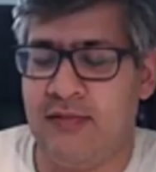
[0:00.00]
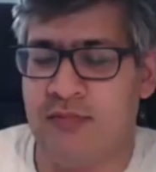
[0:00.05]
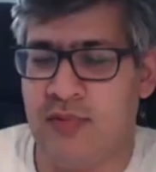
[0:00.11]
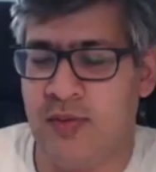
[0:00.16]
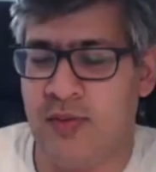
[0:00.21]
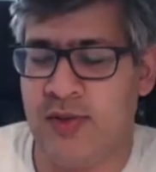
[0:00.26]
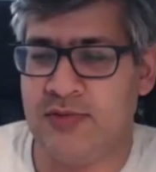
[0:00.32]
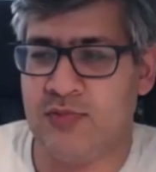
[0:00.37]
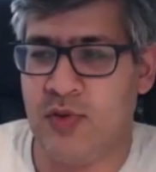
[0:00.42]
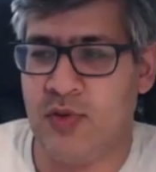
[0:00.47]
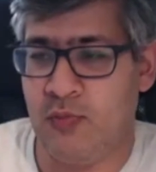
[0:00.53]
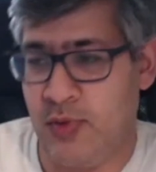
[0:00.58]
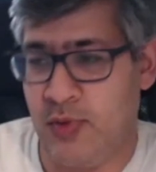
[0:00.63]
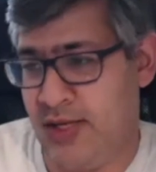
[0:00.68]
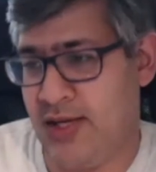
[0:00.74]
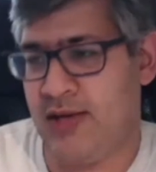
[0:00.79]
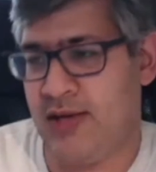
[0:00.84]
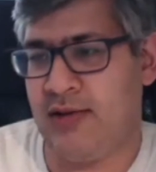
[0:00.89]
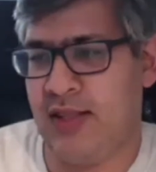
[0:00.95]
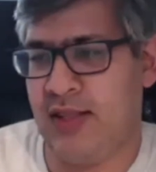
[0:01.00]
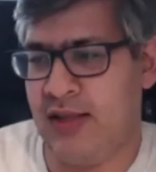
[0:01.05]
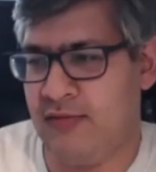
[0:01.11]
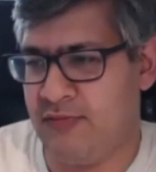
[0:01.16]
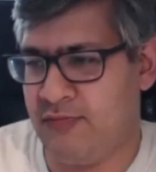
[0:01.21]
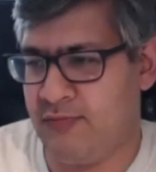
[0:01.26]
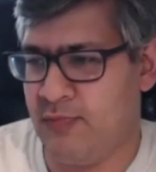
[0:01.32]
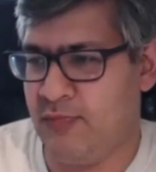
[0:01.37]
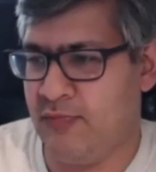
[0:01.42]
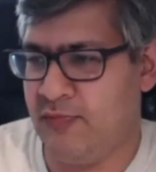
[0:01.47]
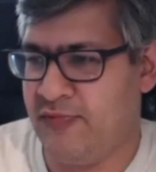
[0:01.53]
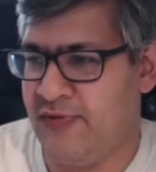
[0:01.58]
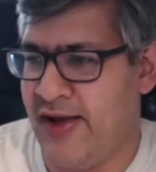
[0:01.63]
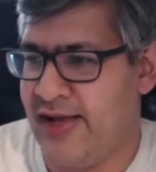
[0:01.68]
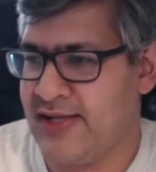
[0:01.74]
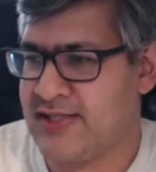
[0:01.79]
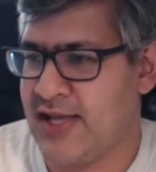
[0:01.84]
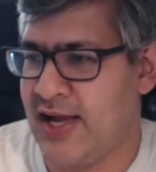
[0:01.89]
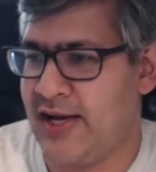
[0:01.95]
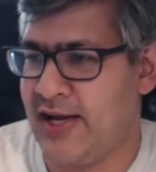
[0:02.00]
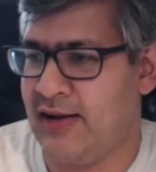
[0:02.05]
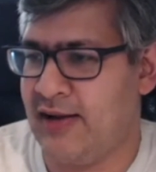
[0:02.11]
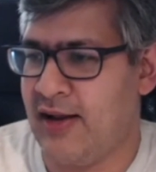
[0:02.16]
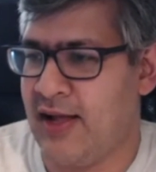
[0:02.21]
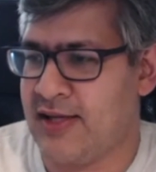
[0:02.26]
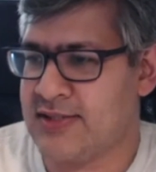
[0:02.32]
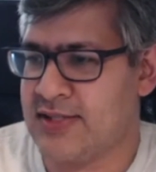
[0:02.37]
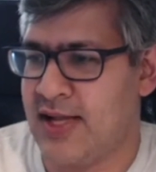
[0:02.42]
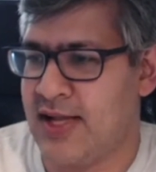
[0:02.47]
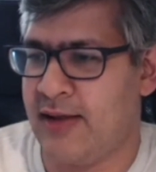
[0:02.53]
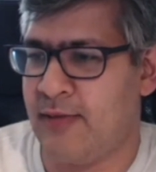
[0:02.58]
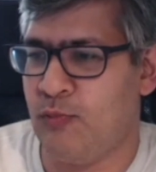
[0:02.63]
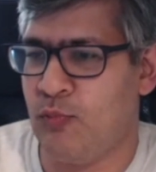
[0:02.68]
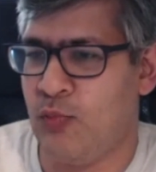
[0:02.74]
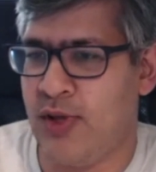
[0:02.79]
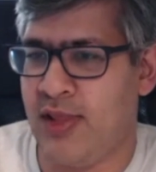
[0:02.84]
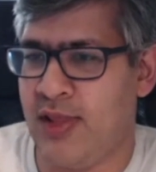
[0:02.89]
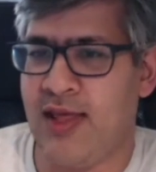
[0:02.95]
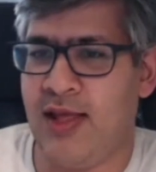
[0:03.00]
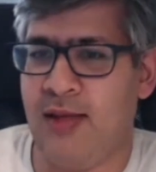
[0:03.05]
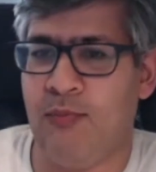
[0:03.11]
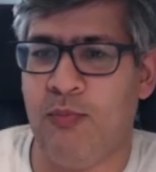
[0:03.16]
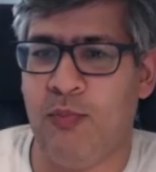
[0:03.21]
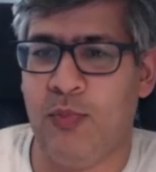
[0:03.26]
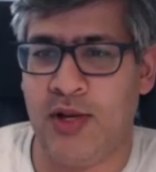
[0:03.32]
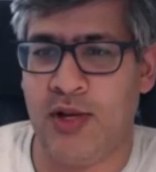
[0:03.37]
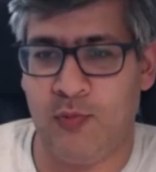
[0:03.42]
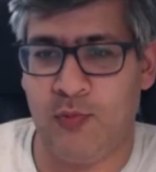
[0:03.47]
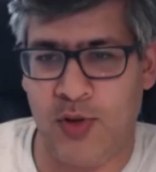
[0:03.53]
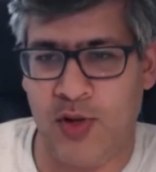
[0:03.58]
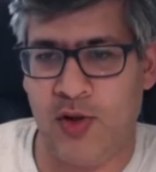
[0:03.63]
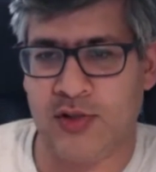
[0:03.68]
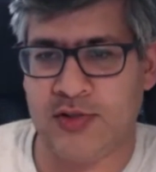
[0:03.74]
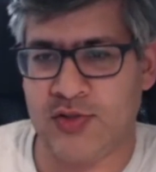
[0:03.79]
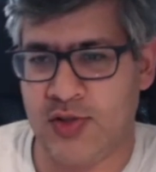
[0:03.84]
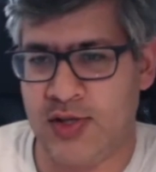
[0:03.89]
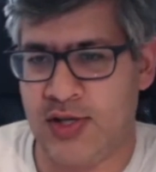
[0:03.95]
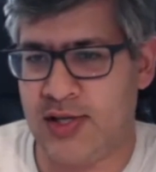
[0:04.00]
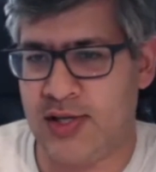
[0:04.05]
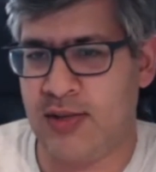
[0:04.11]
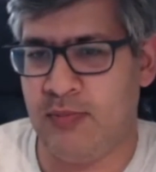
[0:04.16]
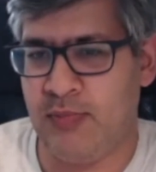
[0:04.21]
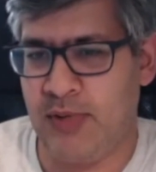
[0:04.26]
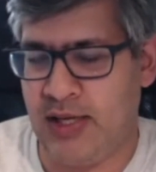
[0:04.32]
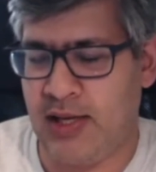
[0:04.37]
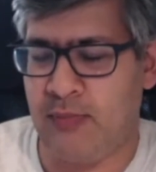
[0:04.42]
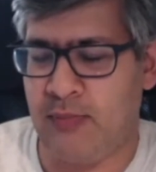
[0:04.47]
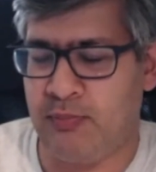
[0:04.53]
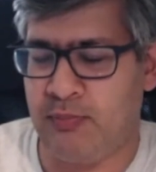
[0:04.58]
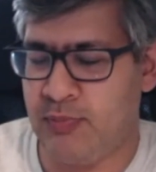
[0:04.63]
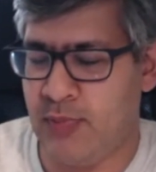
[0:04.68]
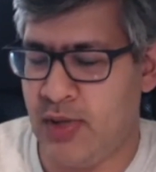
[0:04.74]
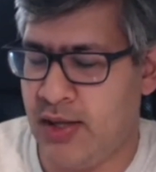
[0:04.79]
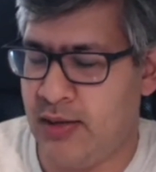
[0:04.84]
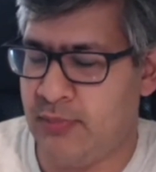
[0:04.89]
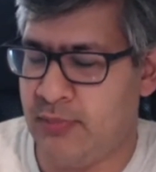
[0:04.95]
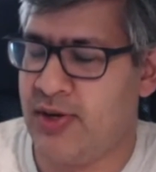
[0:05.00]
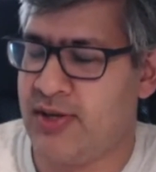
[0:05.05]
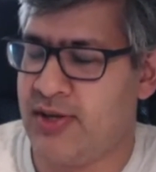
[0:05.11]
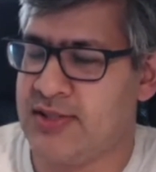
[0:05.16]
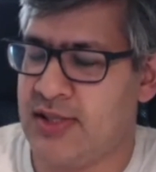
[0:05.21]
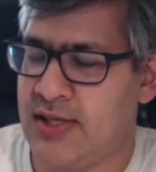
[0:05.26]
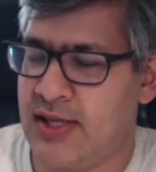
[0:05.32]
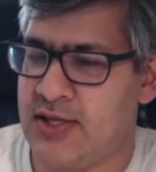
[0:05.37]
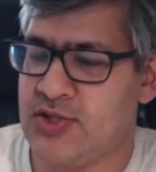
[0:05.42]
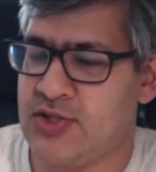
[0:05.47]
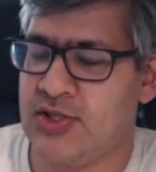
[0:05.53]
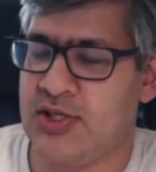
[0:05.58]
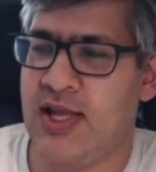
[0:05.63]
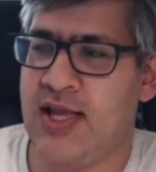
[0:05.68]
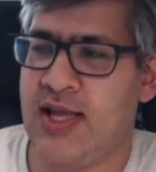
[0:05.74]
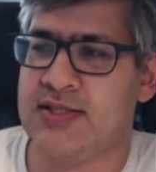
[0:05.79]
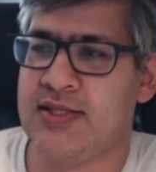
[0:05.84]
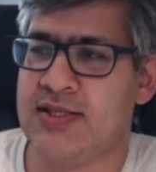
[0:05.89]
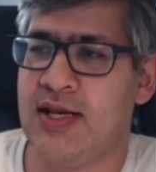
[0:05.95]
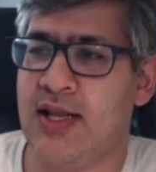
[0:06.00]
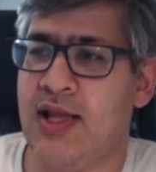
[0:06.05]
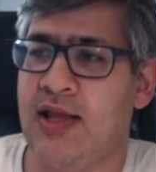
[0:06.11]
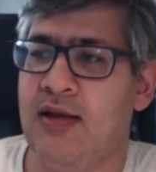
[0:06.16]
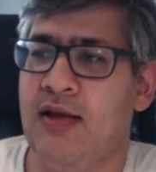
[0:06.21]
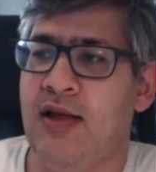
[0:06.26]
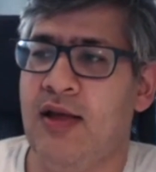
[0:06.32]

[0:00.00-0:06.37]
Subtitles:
mean, we did the Fireside last time with him, but we also did the meetup presentation yesterday.